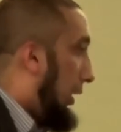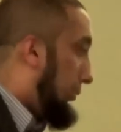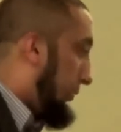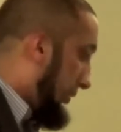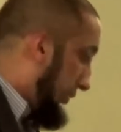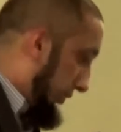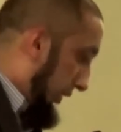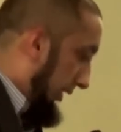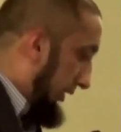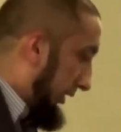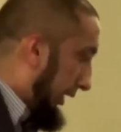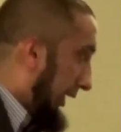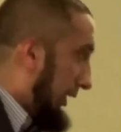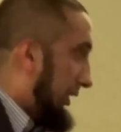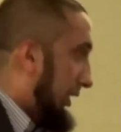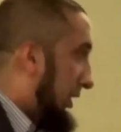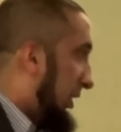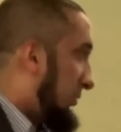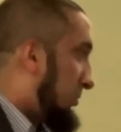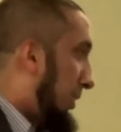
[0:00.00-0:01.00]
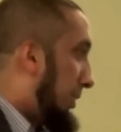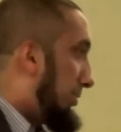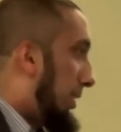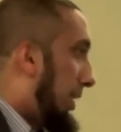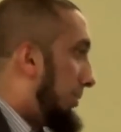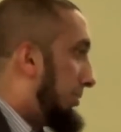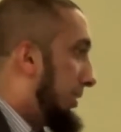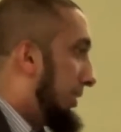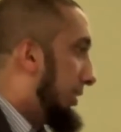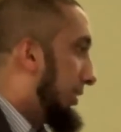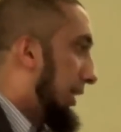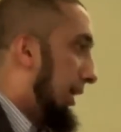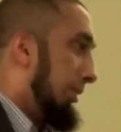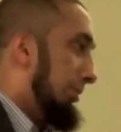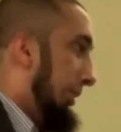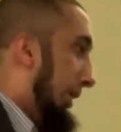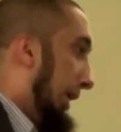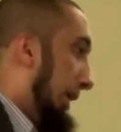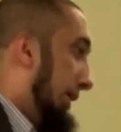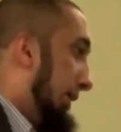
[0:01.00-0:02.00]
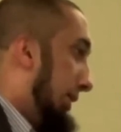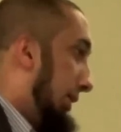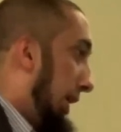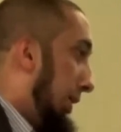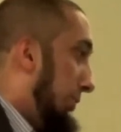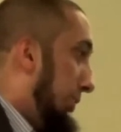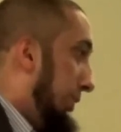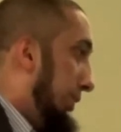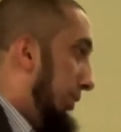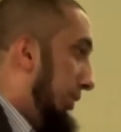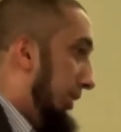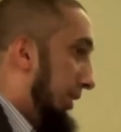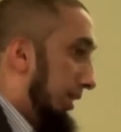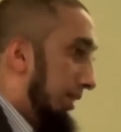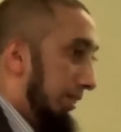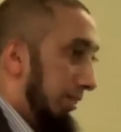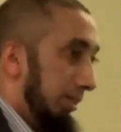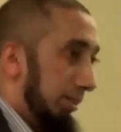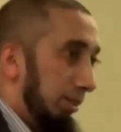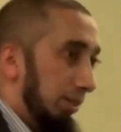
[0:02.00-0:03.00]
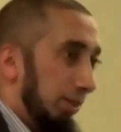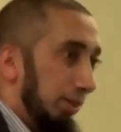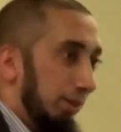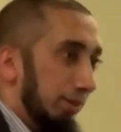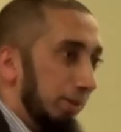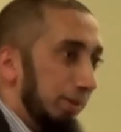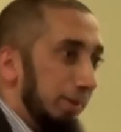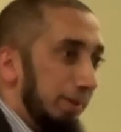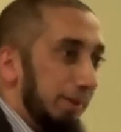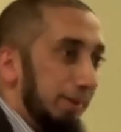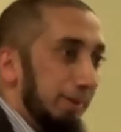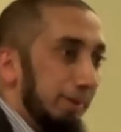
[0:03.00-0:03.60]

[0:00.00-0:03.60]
I wouldn't dress like this if my mom didn't tell me. I wouldn't do it, you know.